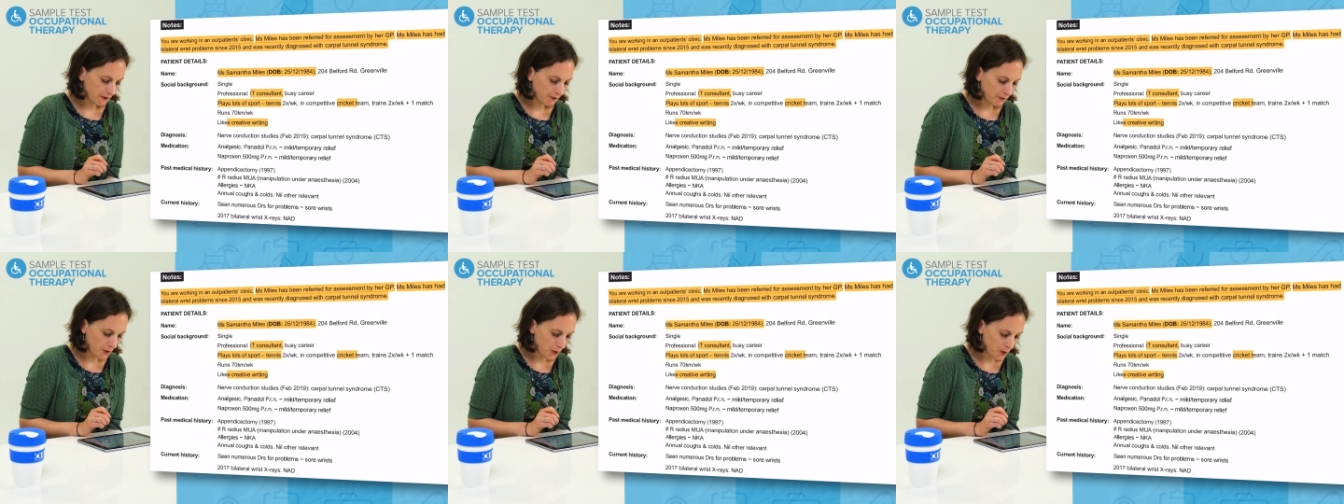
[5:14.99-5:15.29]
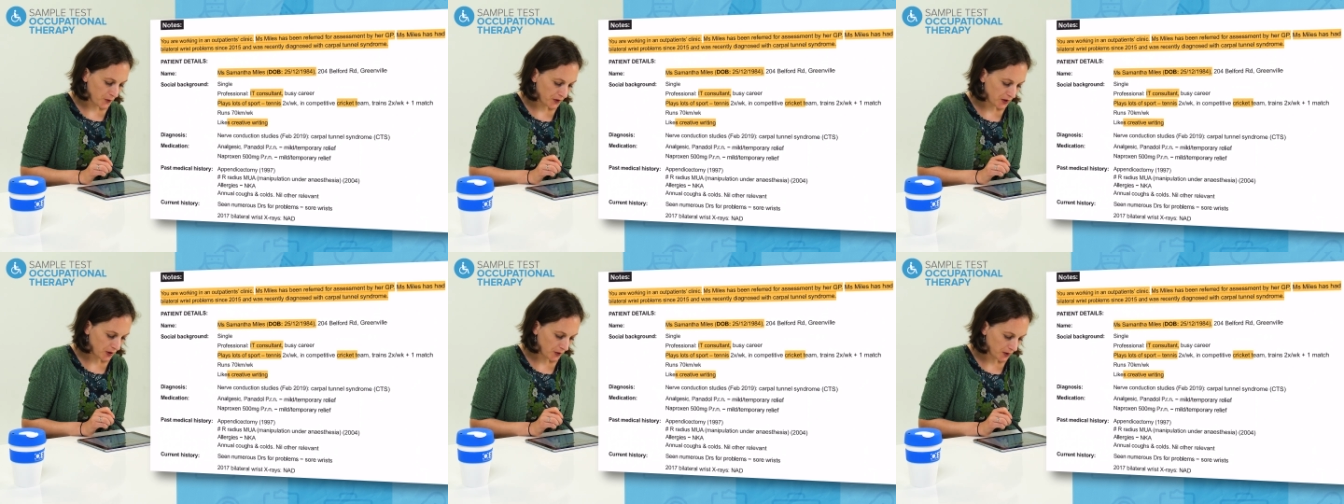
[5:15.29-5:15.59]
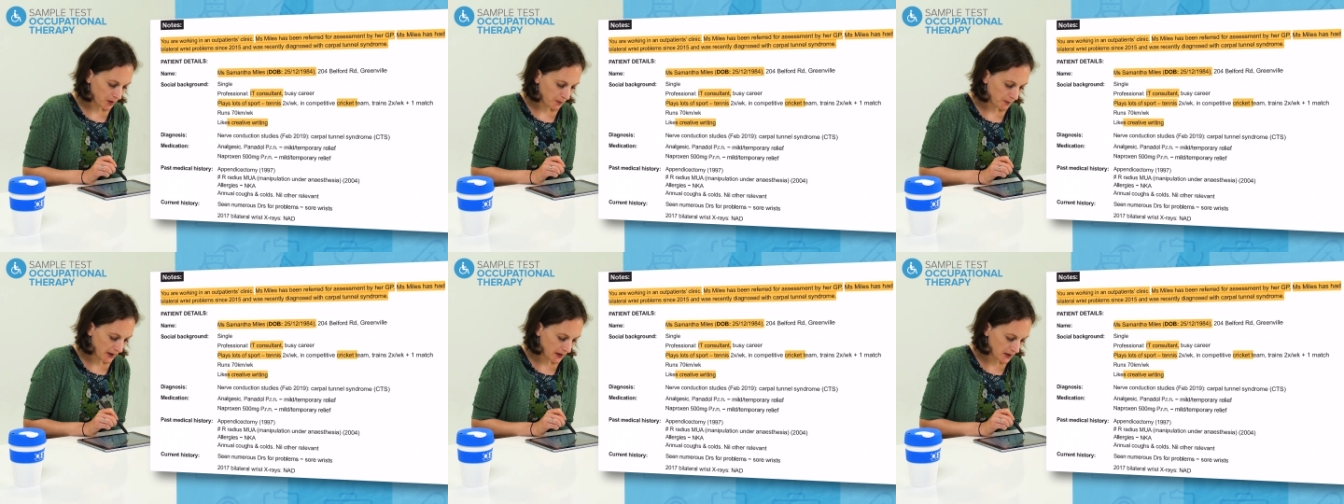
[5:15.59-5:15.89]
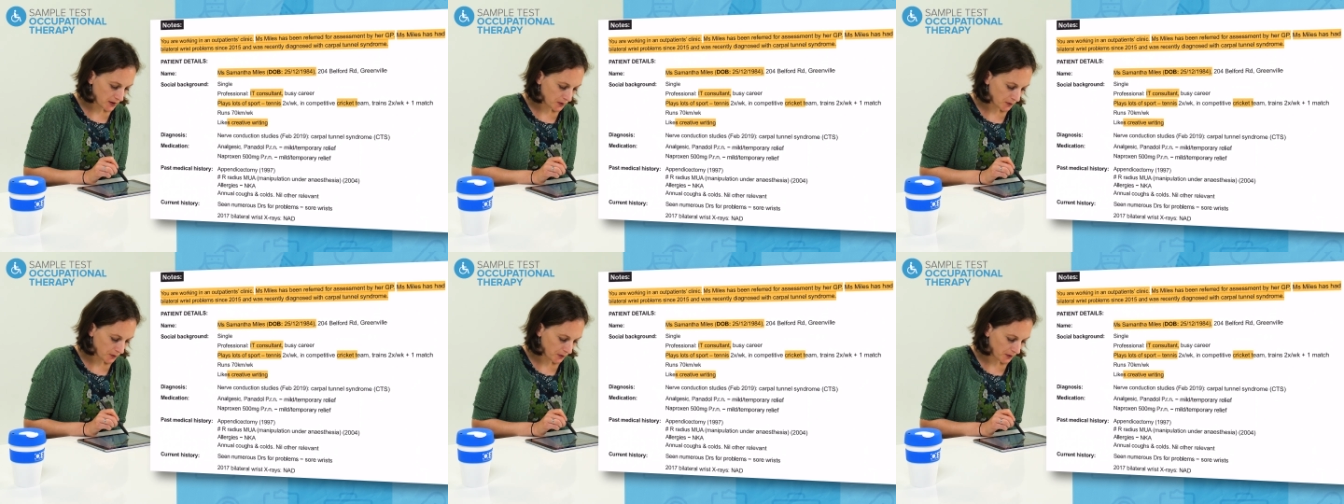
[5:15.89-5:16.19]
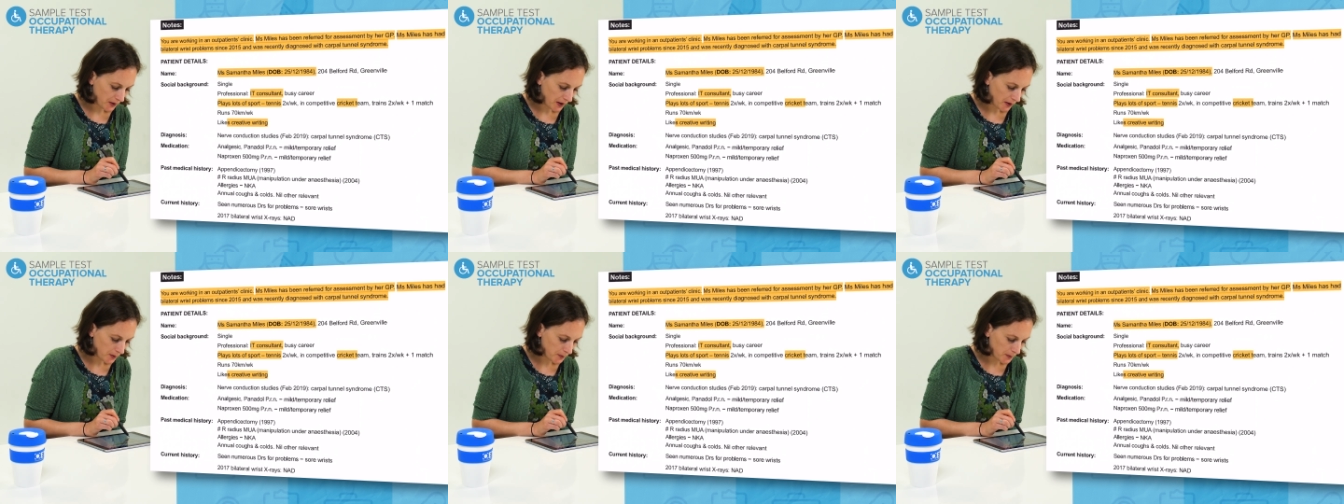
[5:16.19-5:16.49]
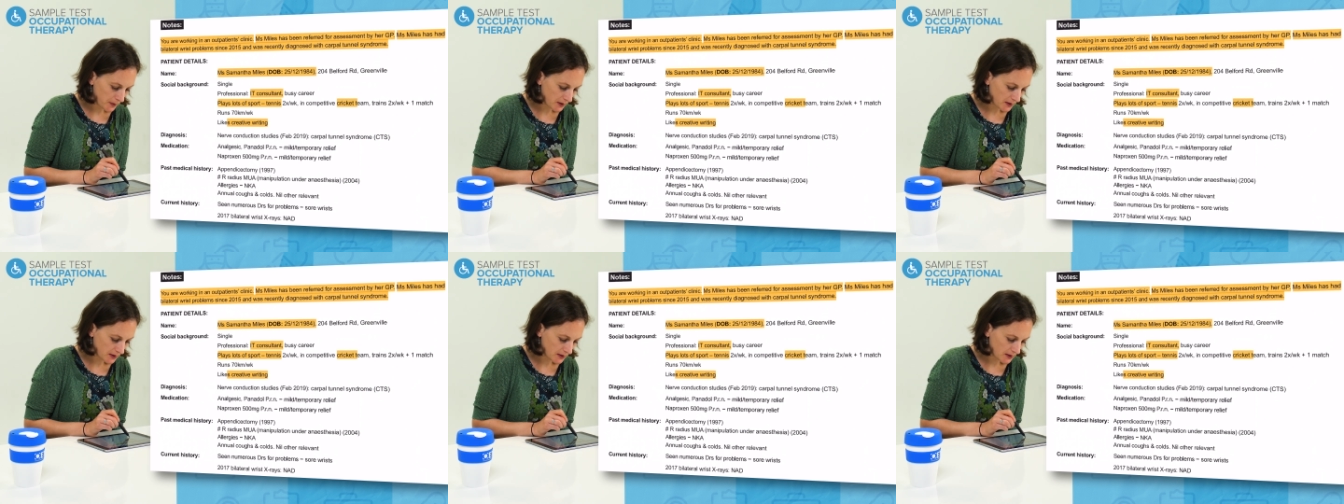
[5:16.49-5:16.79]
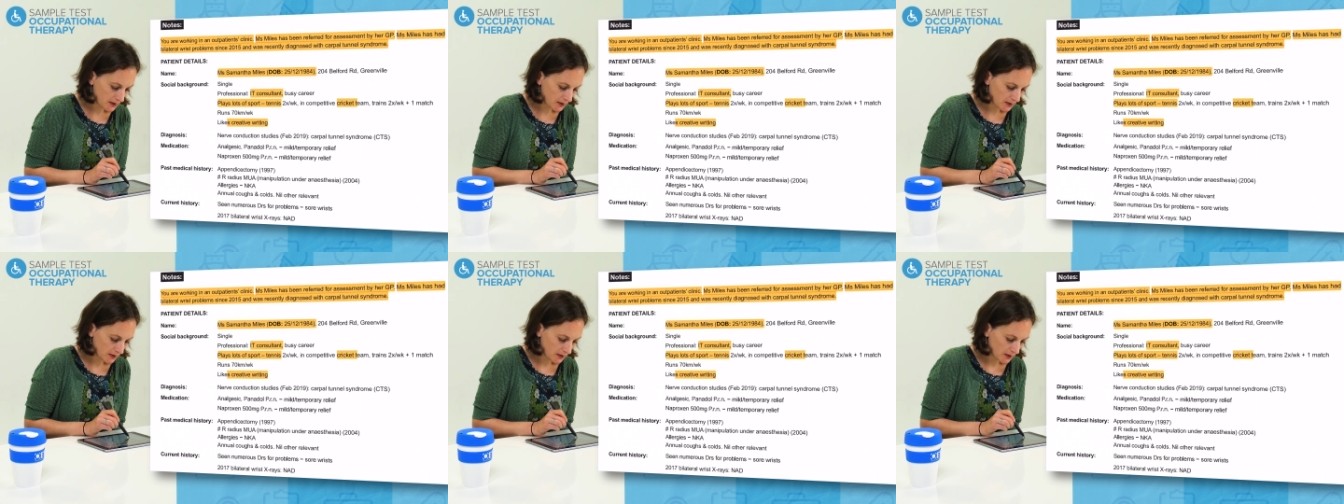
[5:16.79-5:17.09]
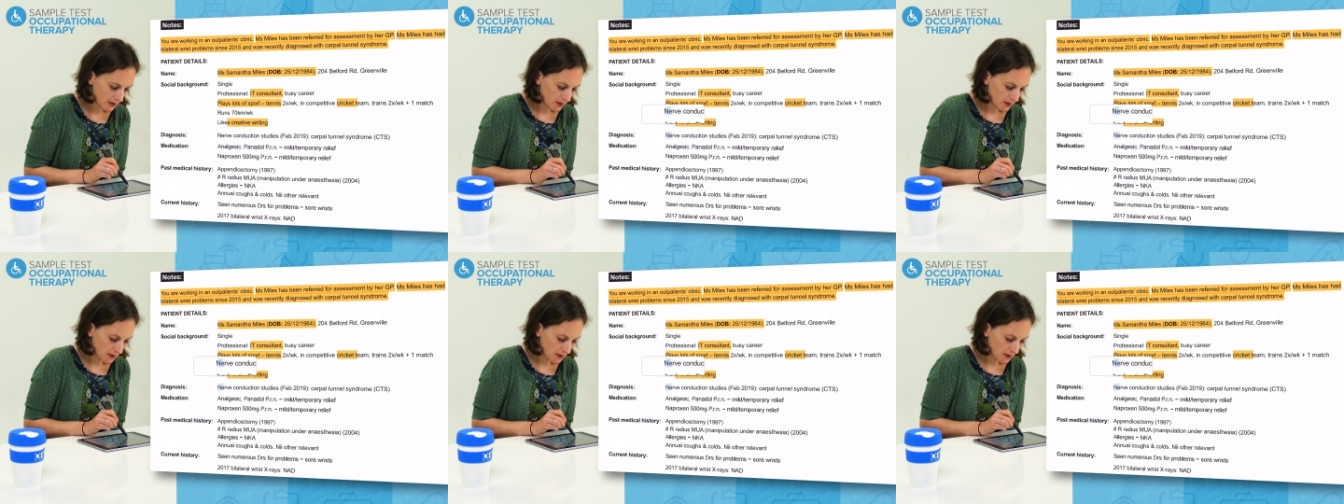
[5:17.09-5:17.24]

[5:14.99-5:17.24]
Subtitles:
for the occupational therapist.